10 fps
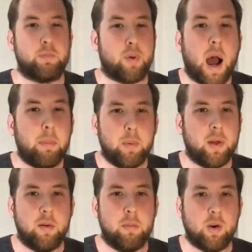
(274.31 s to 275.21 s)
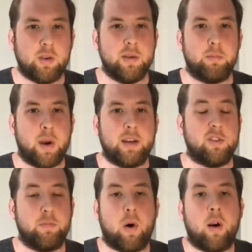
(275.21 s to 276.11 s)
probably the most
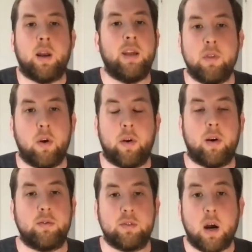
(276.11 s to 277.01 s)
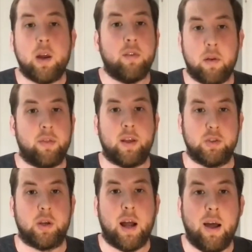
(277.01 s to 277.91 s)
impressive part, even though there are a ton of other
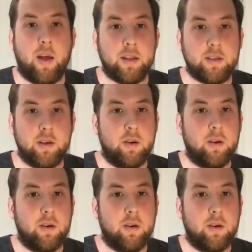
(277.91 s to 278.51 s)
things you could highlight too.